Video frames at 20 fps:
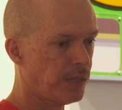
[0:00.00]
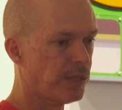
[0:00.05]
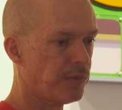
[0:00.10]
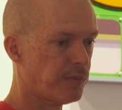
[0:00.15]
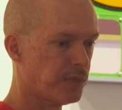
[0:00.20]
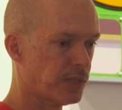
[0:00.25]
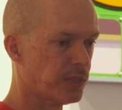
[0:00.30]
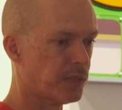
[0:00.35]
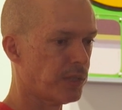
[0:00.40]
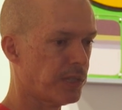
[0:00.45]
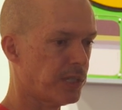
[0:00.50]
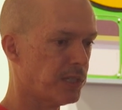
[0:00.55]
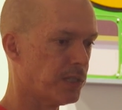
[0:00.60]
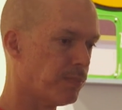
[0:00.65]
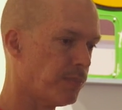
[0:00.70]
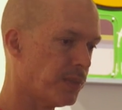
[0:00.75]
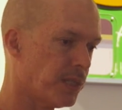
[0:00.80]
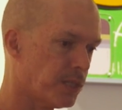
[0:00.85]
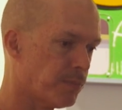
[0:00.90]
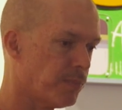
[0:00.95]
they've just got that,
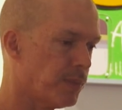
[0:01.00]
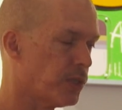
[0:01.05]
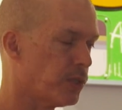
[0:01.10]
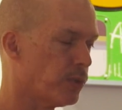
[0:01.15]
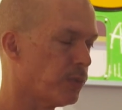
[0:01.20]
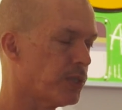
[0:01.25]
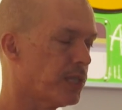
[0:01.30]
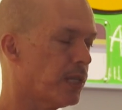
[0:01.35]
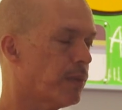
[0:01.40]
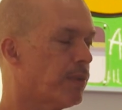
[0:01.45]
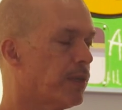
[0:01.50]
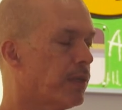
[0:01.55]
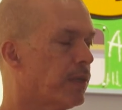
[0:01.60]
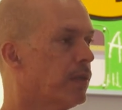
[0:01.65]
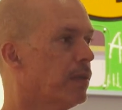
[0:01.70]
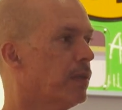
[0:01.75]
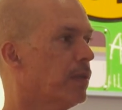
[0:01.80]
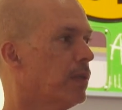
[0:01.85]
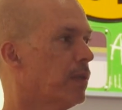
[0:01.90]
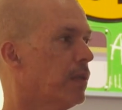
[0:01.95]
that special
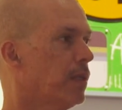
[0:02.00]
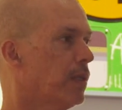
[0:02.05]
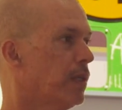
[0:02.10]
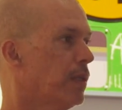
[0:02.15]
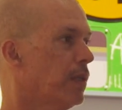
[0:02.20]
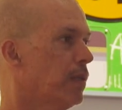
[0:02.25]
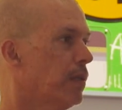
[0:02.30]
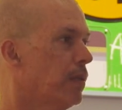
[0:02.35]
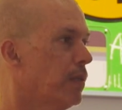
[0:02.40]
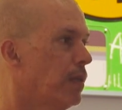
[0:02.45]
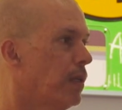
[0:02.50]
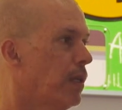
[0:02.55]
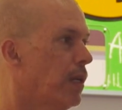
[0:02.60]
something, you know,